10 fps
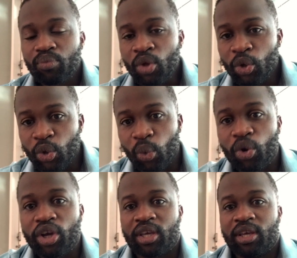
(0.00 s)
you're
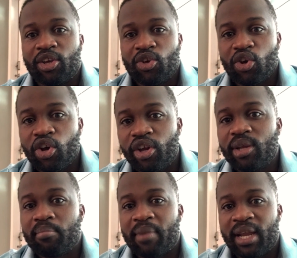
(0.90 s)
working, you're
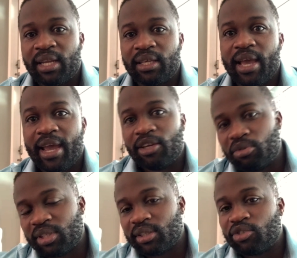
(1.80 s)
earning money, and you're
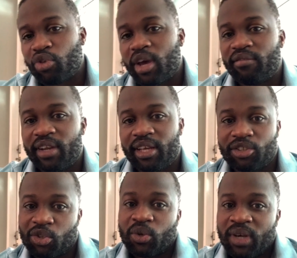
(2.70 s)
still traveling.
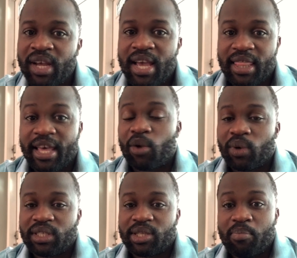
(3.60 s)
So that
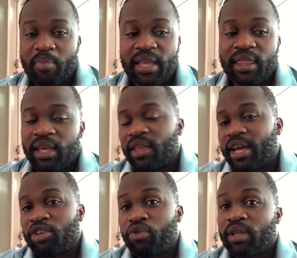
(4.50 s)
was the main thing that
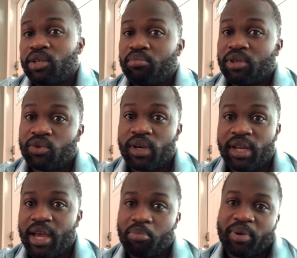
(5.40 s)
attracted me to it.
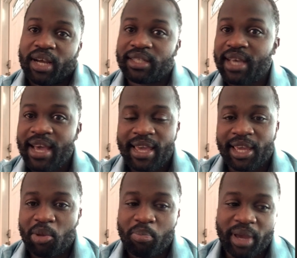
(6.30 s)
And plus,
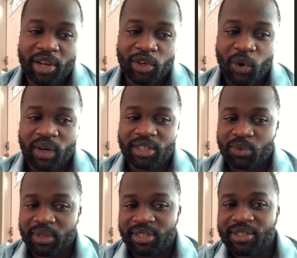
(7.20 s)
getting paid in dollars
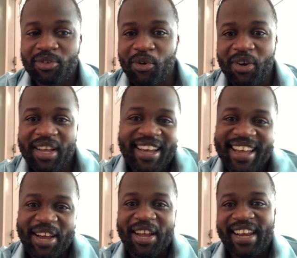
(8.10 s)
was
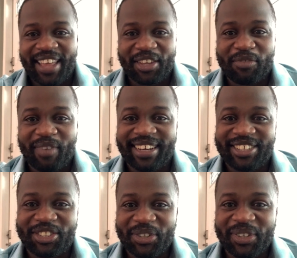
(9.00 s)
another
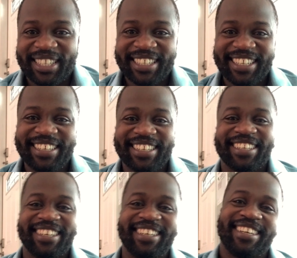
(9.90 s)
advantage to
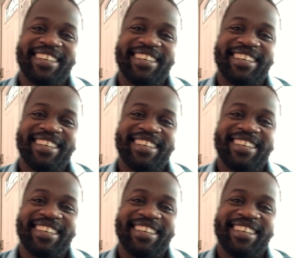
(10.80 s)
it.